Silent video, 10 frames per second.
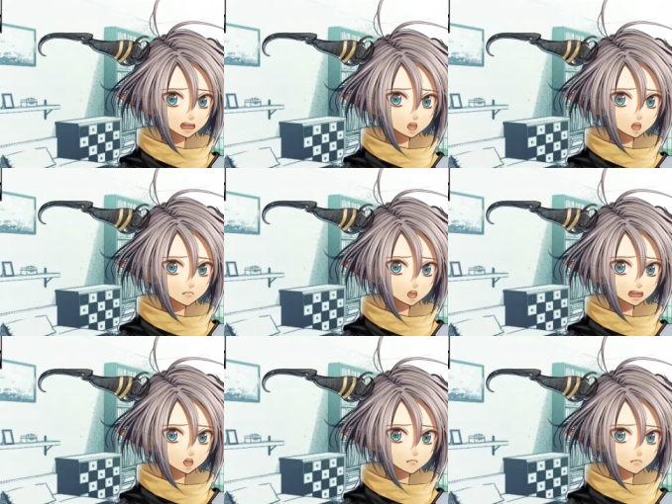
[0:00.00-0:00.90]
I can't
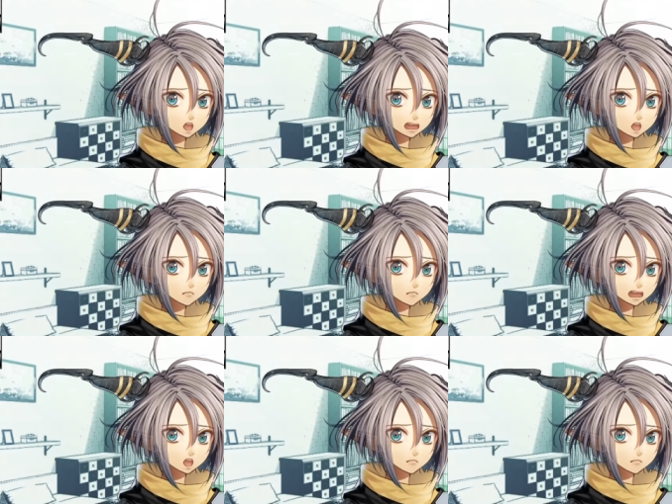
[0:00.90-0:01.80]
tell if he's nice or
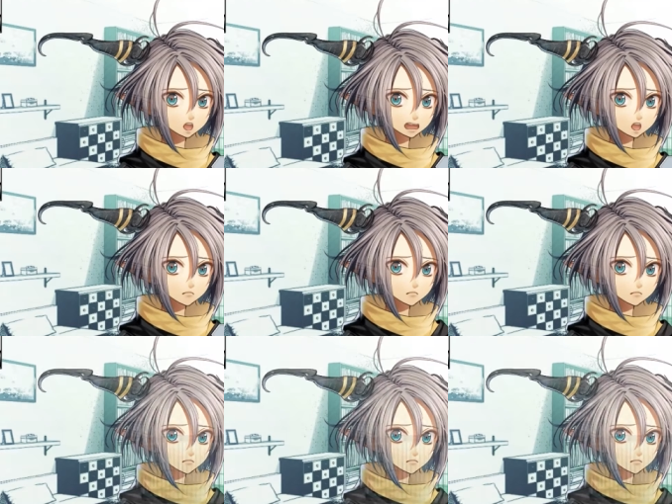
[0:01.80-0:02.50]
if he's not.